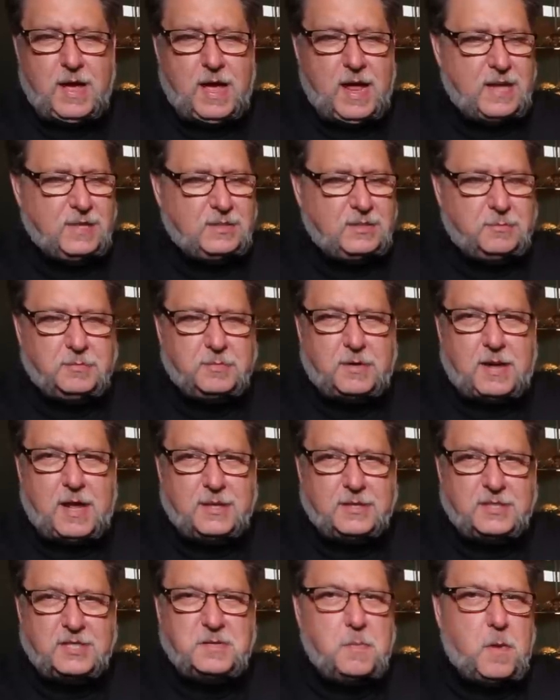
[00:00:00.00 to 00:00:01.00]
it had some
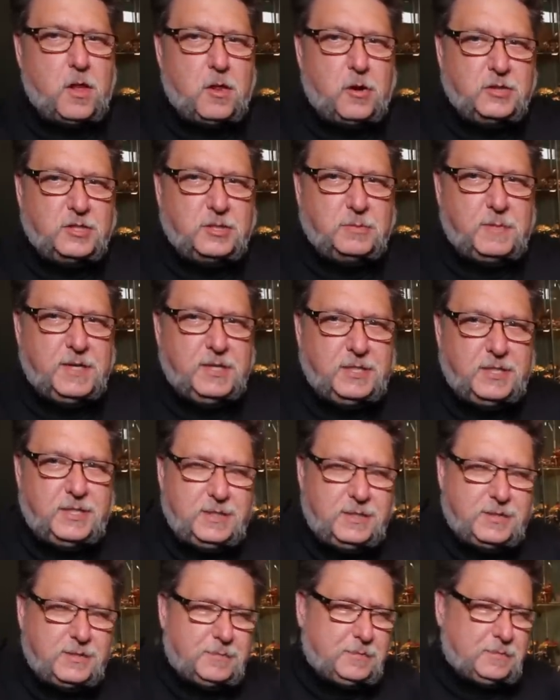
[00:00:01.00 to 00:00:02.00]
kind of smaller
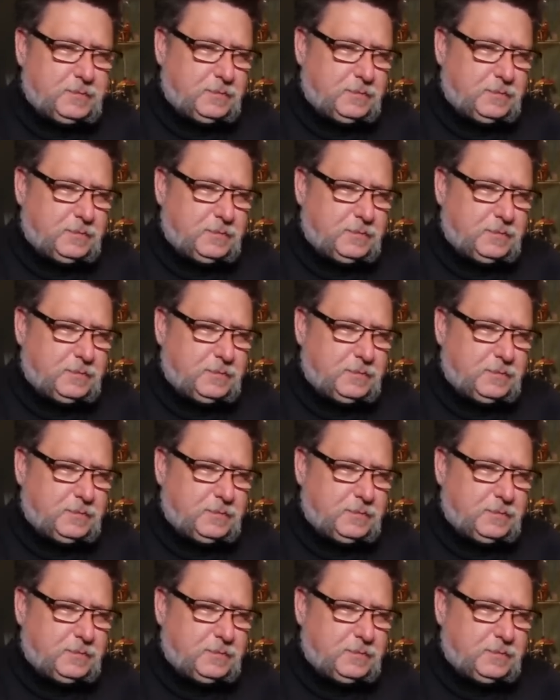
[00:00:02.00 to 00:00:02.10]
species.